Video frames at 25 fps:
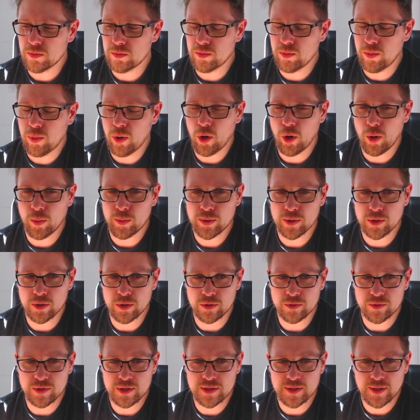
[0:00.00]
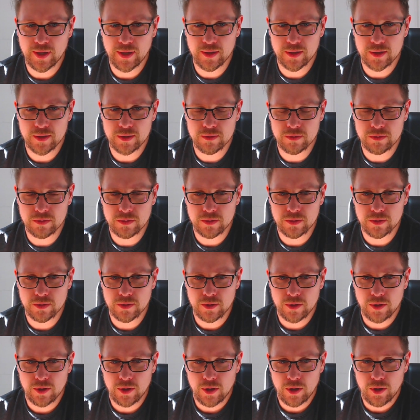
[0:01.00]
popular retailer,
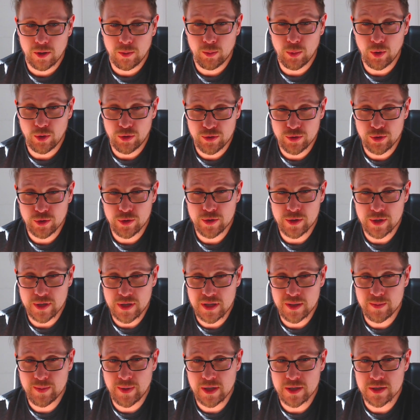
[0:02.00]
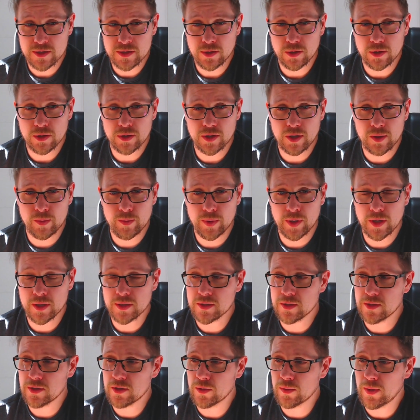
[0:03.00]
but through their eBay store compared
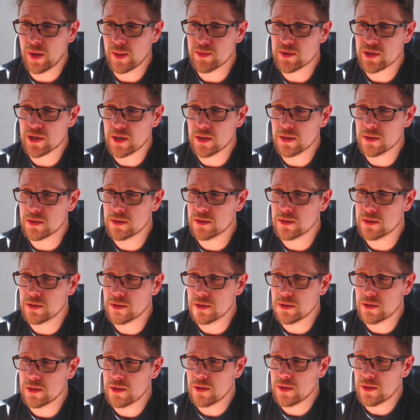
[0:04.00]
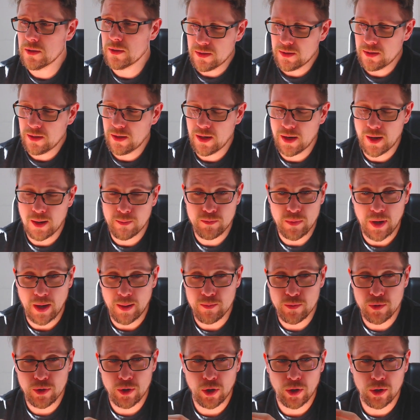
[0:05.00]
to their website. I'm,
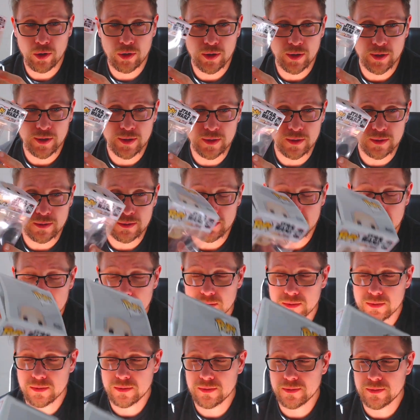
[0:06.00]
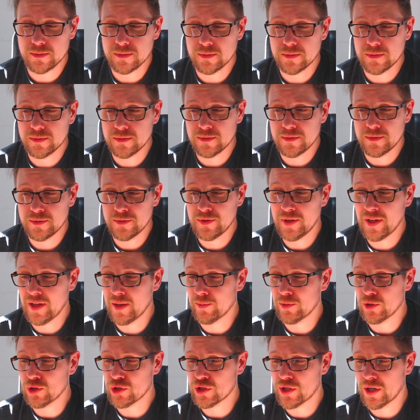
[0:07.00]
I'm not going to
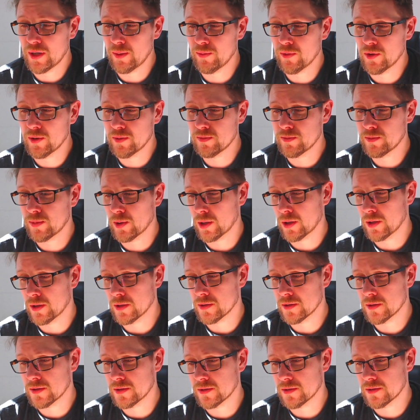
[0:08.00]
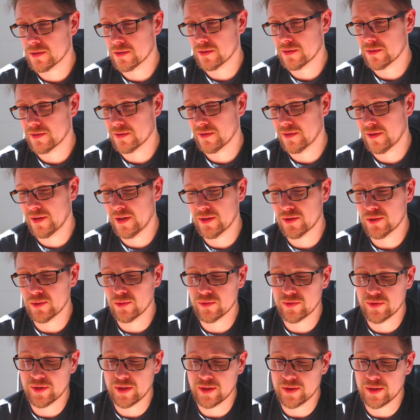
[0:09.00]
name and shame them because I
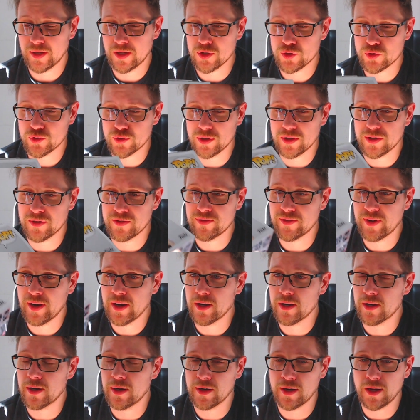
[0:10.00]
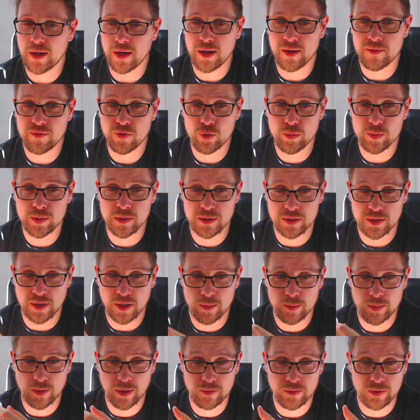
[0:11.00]
don't think that's really fair and I have opened
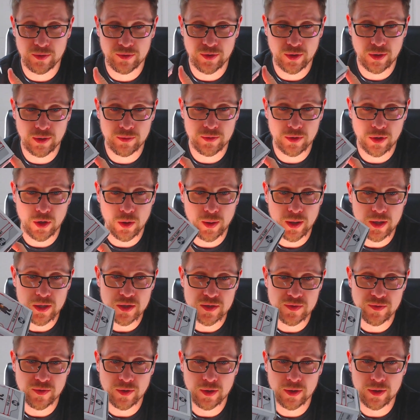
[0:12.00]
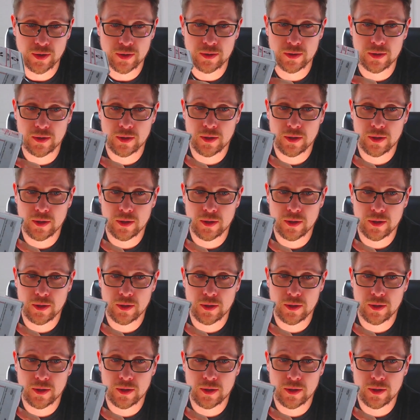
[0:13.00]
up a return request for it.